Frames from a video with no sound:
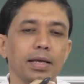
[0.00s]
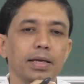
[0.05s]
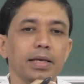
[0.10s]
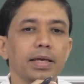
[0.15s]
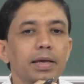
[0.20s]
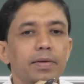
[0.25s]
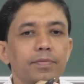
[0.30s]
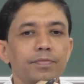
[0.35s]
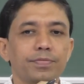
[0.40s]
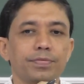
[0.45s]

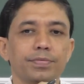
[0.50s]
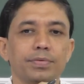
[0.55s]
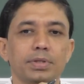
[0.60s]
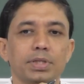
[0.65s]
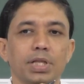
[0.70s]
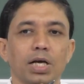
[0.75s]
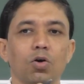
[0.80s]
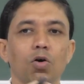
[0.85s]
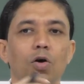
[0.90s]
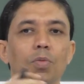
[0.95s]
if
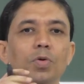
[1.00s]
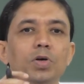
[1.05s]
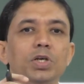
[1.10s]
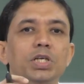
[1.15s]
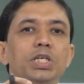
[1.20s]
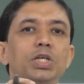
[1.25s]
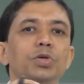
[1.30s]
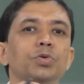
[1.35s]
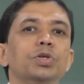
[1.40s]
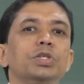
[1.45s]
the
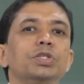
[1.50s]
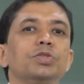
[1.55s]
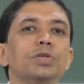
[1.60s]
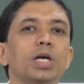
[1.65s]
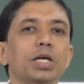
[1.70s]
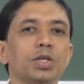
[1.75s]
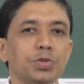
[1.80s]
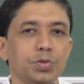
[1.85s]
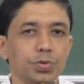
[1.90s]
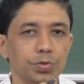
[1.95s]
commodity which we
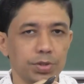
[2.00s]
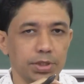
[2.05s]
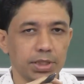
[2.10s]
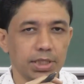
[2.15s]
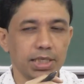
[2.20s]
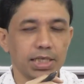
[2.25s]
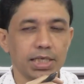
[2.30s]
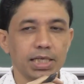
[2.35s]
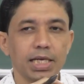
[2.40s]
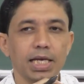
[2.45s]
are
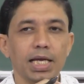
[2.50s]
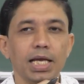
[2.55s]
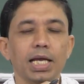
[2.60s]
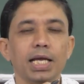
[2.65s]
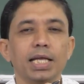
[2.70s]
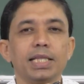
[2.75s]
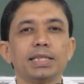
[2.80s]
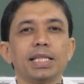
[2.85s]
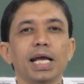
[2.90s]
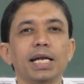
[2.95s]
choosing
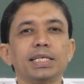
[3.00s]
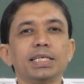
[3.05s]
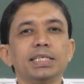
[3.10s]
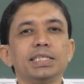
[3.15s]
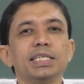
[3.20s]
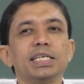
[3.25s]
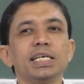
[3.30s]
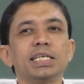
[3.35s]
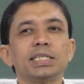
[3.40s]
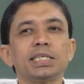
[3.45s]
that
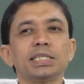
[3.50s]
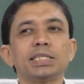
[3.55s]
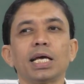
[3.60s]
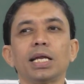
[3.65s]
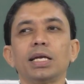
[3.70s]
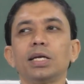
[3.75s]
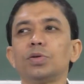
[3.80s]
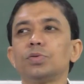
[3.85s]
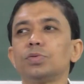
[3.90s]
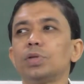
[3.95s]
is
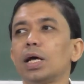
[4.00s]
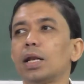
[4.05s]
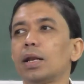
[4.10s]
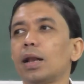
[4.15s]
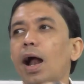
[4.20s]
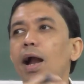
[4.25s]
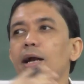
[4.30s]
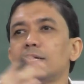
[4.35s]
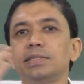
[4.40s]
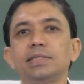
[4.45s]
necessary to the
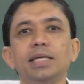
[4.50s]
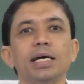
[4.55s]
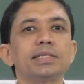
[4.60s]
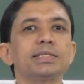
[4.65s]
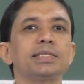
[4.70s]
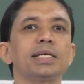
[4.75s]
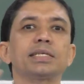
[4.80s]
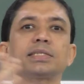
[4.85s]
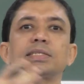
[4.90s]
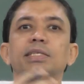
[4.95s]
larger
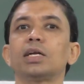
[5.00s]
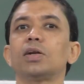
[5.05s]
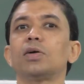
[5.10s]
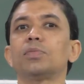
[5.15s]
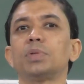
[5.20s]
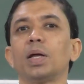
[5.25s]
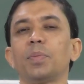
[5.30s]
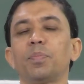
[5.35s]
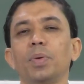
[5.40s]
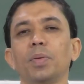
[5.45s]
section
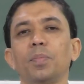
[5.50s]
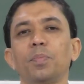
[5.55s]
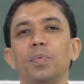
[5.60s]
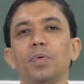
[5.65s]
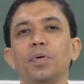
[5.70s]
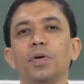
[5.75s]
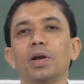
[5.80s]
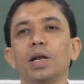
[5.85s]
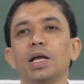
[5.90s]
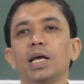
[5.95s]
of the
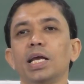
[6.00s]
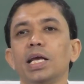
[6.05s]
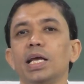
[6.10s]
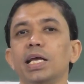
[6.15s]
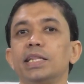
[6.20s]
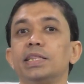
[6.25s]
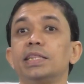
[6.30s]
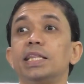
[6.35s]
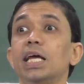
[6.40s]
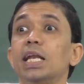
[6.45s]
people,
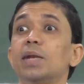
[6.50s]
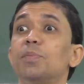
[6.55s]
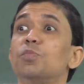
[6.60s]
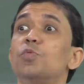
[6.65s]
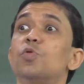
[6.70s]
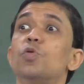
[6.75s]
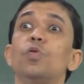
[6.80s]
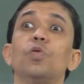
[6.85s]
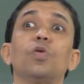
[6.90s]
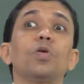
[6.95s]
then
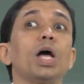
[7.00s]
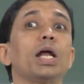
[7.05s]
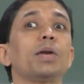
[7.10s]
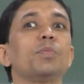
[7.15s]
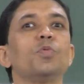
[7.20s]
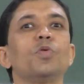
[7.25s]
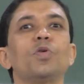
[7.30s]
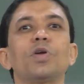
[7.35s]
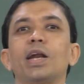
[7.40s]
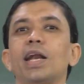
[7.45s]
more and
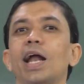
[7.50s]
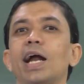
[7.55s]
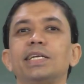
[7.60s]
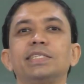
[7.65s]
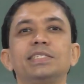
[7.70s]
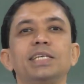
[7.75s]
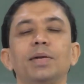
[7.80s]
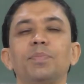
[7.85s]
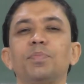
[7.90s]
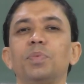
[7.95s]
more
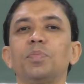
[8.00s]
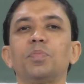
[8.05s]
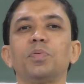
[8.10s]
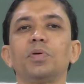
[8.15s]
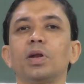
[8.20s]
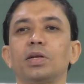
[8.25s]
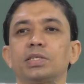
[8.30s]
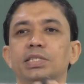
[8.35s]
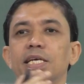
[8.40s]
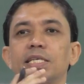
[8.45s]
larger
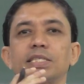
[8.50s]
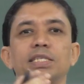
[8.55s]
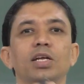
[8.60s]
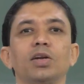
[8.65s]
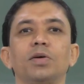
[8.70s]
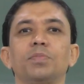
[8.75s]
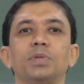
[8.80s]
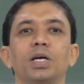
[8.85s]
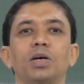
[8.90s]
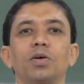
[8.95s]
people a
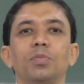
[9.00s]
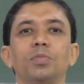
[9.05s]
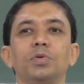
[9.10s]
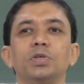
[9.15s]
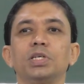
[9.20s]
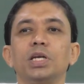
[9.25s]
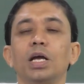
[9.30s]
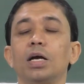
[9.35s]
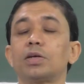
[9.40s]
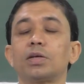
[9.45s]
section of the
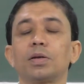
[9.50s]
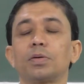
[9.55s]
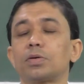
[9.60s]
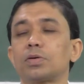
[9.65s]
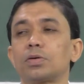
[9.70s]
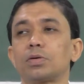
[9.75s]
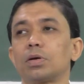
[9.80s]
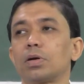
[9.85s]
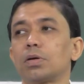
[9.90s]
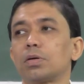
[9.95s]
commodity uh,
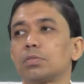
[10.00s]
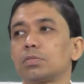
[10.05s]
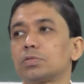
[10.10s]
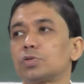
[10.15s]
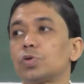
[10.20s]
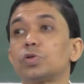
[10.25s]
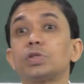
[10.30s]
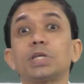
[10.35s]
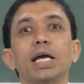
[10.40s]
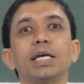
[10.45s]
uh,
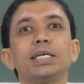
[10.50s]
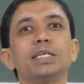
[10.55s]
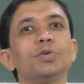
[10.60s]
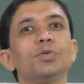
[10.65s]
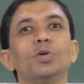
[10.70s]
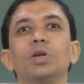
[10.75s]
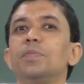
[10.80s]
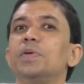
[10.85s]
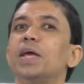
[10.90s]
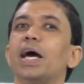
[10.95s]
society
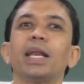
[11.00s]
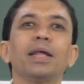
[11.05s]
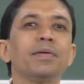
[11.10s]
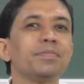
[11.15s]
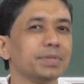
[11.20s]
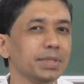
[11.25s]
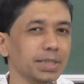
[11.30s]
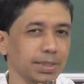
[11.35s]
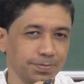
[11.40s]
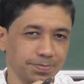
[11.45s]
will be
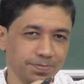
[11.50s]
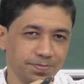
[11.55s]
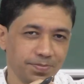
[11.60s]
unhappy.